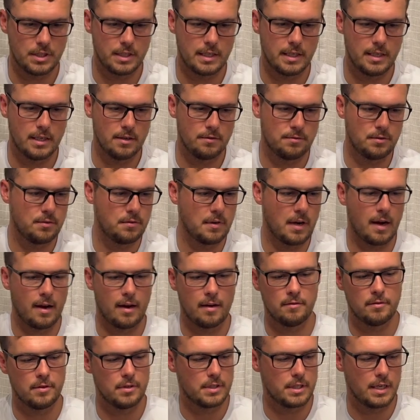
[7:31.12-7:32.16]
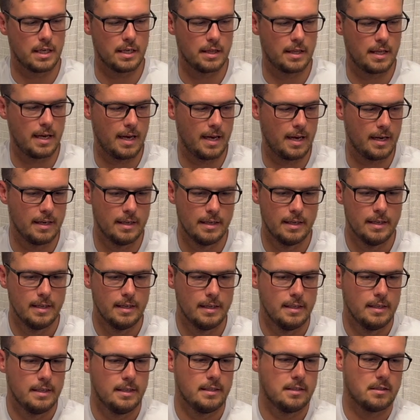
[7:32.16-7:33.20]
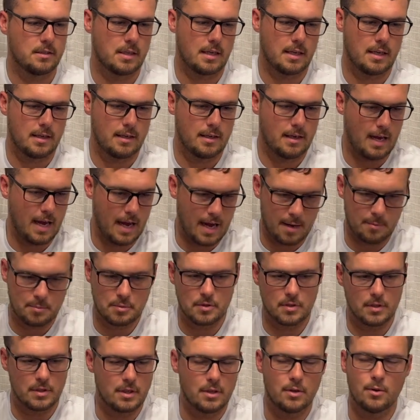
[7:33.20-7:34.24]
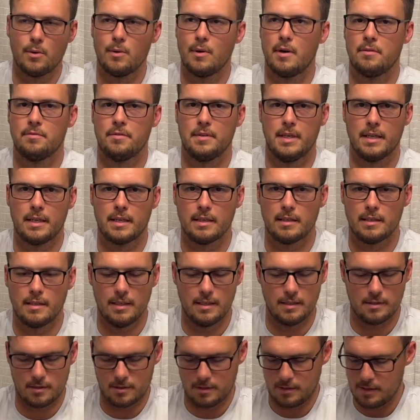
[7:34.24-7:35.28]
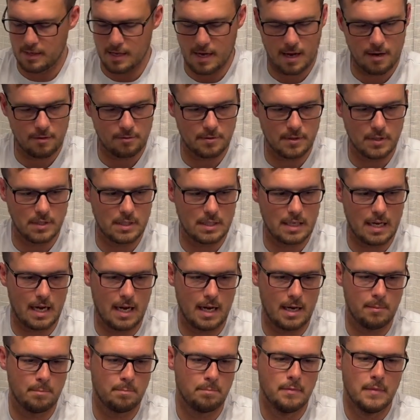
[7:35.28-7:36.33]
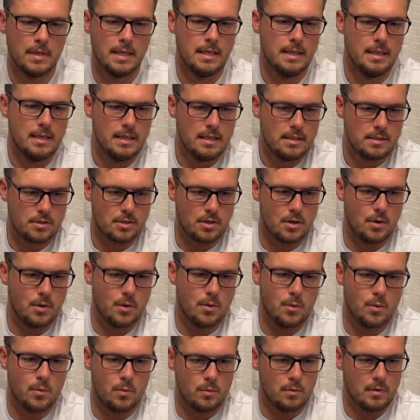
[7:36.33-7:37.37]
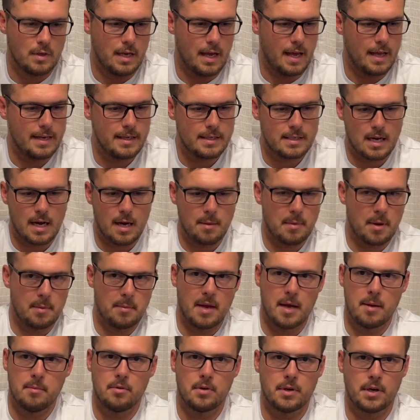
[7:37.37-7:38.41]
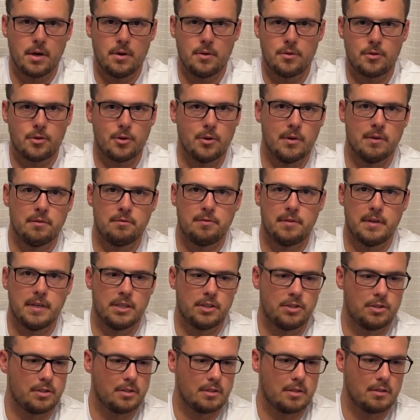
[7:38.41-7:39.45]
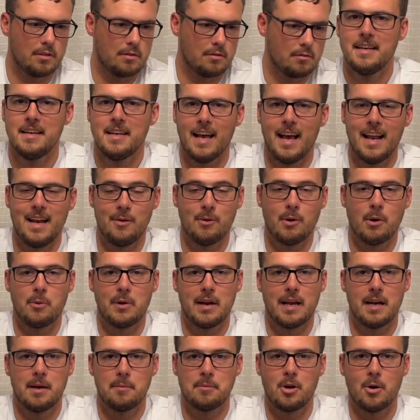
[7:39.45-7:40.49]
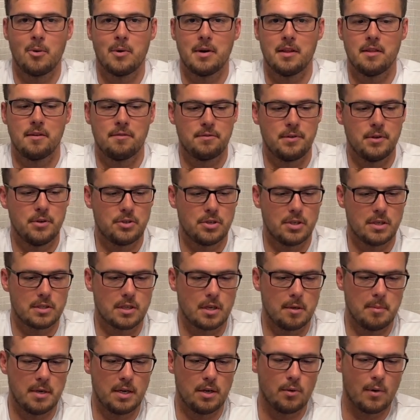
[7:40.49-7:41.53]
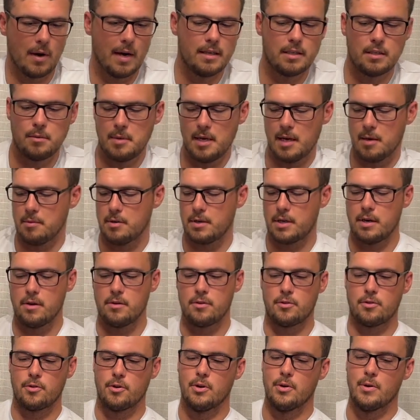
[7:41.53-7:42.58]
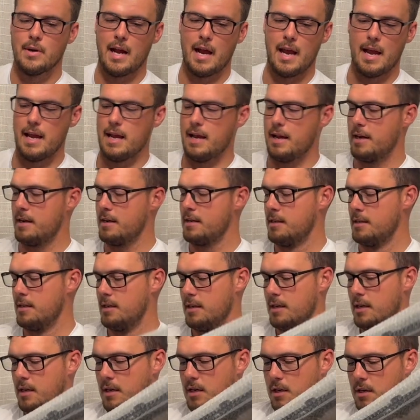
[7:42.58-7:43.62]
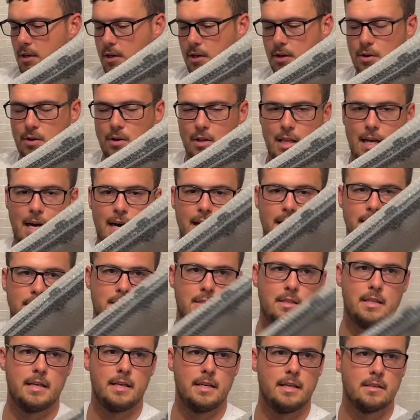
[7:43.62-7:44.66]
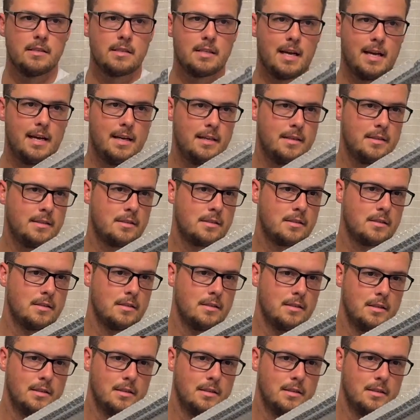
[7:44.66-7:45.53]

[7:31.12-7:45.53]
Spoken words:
gear. If you've ever done that, it's absolutely horrific. It's not a fun time. So anytime I'm able to go through and fish anywhere we end up going in the future, it's going to be great to be able to go through and utilize these, as